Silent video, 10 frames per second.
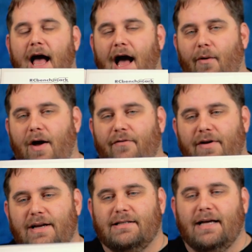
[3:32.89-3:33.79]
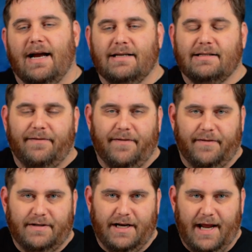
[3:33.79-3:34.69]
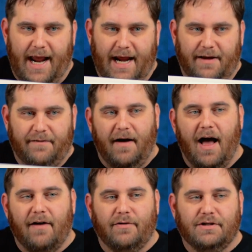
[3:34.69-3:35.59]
however inside is the 1585